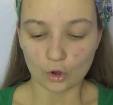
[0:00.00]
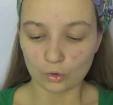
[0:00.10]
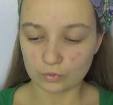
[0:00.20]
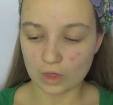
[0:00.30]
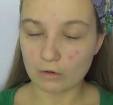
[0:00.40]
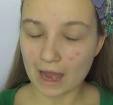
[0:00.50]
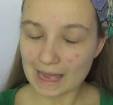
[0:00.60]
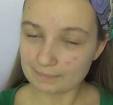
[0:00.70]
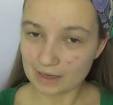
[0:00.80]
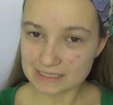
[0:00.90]
Although
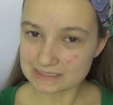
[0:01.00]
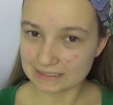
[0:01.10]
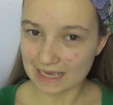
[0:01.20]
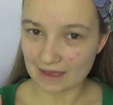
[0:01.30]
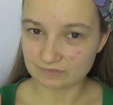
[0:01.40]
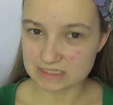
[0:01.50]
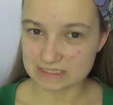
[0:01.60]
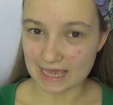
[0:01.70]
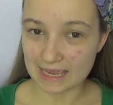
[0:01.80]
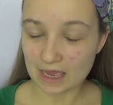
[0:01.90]
I personally have to
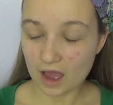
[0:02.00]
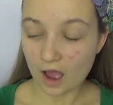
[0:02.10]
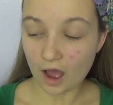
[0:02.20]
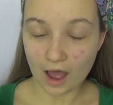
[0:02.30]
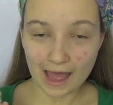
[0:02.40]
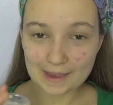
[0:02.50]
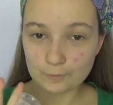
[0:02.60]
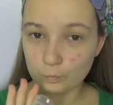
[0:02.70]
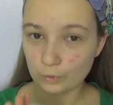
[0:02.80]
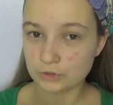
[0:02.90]
say, I
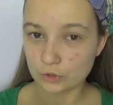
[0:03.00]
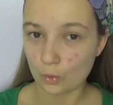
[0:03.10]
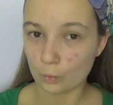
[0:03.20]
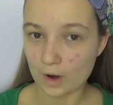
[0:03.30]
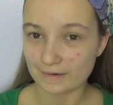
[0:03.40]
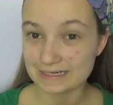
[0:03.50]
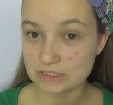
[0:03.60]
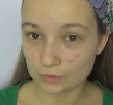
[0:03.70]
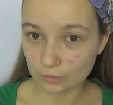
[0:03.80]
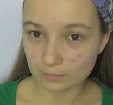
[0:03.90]
would not worry
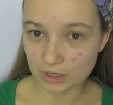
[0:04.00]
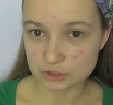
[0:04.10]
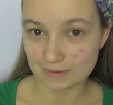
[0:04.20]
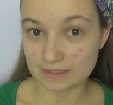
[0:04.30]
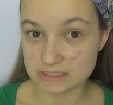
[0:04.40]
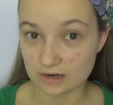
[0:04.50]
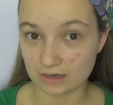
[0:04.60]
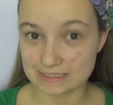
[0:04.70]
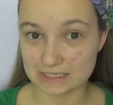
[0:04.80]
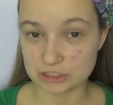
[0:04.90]
too much about the
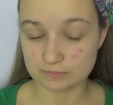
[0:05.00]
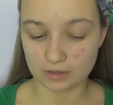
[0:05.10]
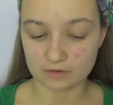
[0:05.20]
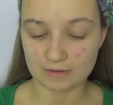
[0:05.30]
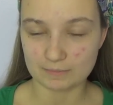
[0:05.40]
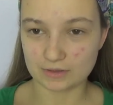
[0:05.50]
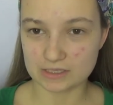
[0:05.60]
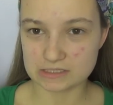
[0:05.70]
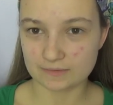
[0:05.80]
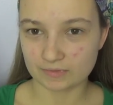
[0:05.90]
sterilisation part of it,
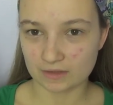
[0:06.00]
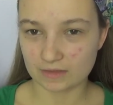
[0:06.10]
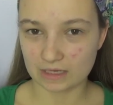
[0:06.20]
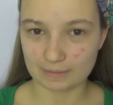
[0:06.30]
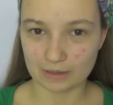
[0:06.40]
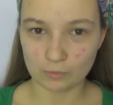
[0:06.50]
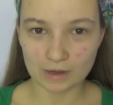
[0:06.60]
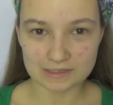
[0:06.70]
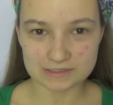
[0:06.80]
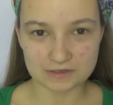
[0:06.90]
because think about it, what
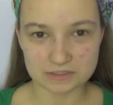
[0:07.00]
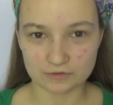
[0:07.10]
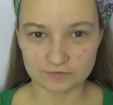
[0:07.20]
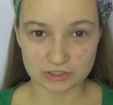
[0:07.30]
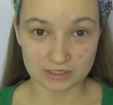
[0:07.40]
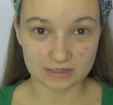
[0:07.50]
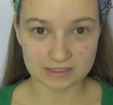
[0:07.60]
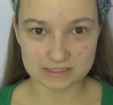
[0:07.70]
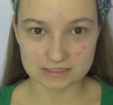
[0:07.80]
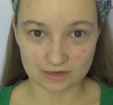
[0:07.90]
else goes in your vagina
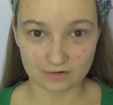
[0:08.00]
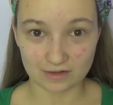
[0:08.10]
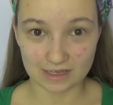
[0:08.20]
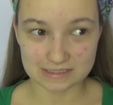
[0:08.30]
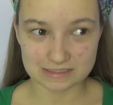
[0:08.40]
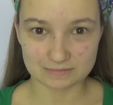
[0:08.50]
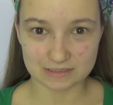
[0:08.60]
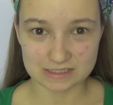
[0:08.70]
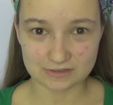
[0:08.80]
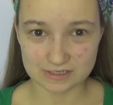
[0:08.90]
that's sterilised? I
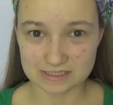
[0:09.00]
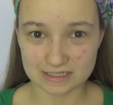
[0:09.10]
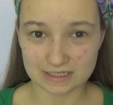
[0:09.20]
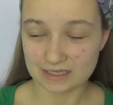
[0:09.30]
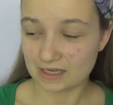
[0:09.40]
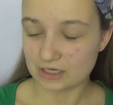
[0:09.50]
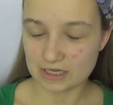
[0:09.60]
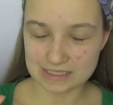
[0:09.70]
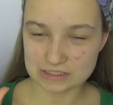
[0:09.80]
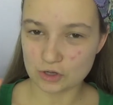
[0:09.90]
mean, seriously,
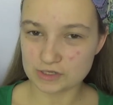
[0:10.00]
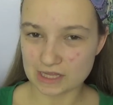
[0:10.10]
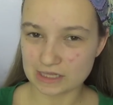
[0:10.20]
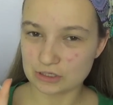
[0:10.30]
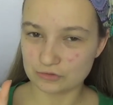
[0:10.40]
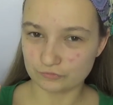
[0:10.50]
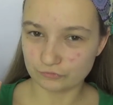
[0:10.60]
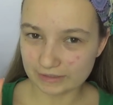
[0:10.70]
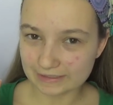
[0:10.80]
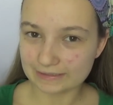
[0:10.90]
it's not something you
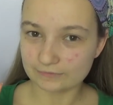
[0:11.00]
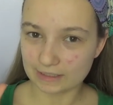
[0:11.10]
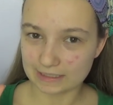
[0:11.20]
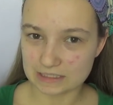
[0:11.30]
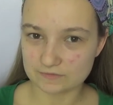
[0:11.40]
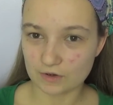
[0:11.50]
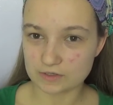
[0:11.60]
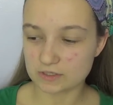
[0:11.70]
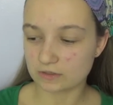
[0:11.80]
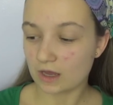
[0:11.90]
really, really need to
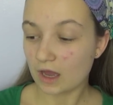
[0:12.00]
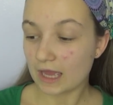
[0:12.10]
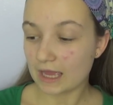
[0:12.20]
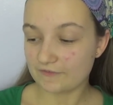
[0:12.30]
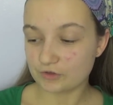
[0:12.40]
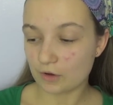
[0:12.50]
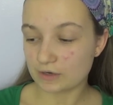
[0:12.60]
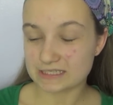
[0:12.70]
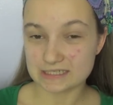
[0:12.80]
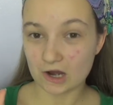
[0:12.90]
focus on. If you
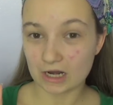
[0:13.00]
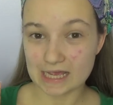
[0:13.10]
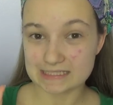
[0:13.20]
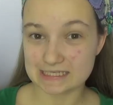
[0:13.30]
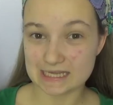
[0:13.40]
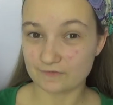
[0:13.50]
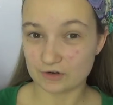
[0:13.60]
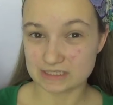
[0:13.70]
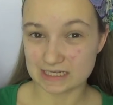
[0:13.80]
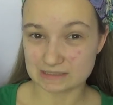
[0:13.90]
only sterilise this
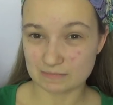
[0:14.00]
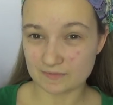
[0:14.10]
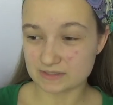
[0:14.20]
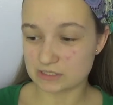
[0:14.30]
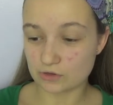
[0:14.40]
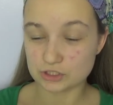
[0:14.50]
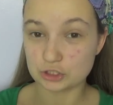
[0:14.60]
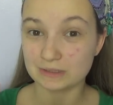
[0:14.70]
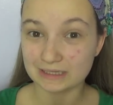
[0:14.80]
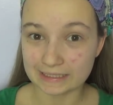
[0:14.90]
every 6 months, as long as
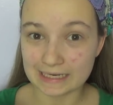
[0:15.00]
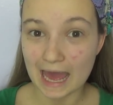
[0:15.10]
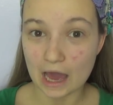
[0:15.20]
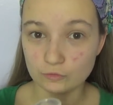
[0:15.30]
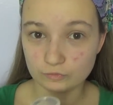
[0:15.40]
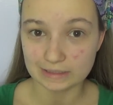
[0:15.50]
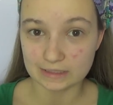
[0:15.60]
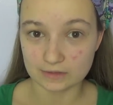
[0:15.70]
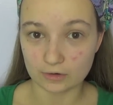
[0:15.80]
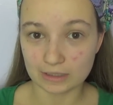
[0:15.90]
you clean it out really
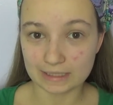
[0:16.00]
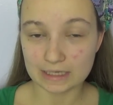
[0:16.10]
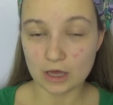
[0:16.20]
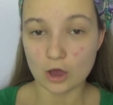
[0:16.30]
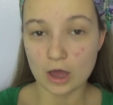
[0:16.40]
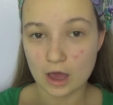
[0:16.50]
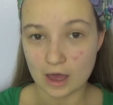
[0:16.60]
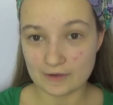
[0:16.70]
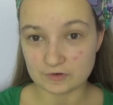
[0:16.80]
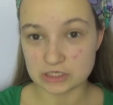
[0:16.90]
thoroughly,
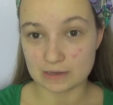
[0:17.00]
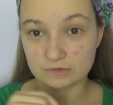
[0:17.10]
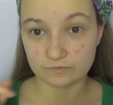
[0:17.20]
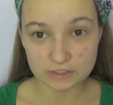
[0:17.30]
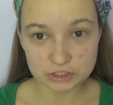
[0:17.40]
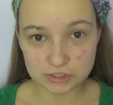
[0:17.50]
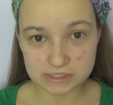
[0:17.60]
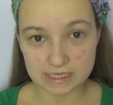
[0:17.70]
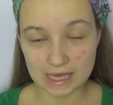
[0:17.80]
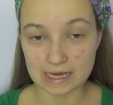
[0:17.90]
every time you finish
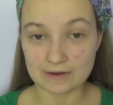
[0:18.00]
using it and